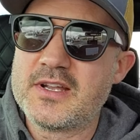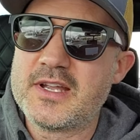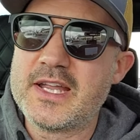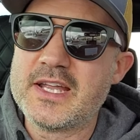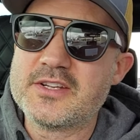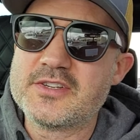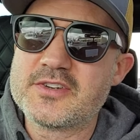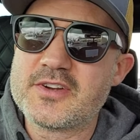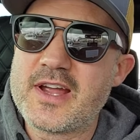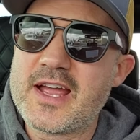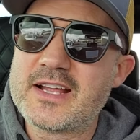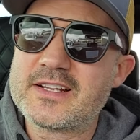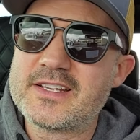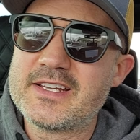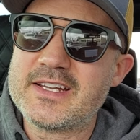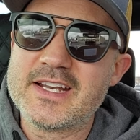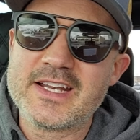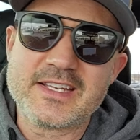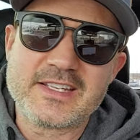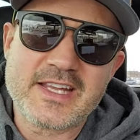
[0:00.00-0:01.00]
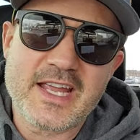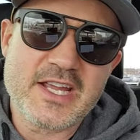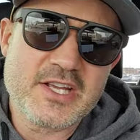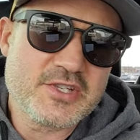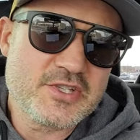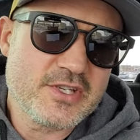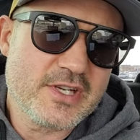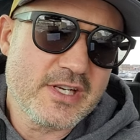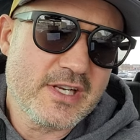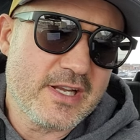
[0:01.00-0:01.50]
interacting and
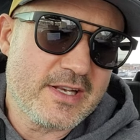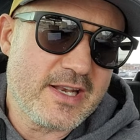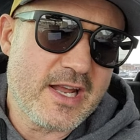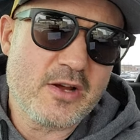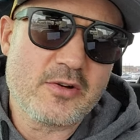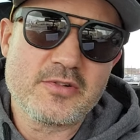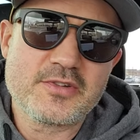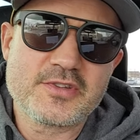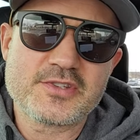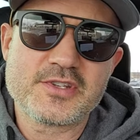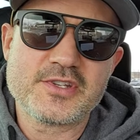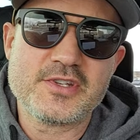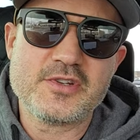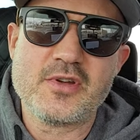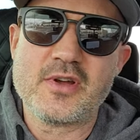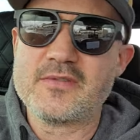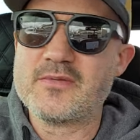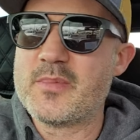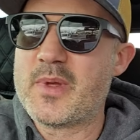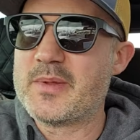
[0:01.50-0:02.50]
engaging and now all of a sudden you have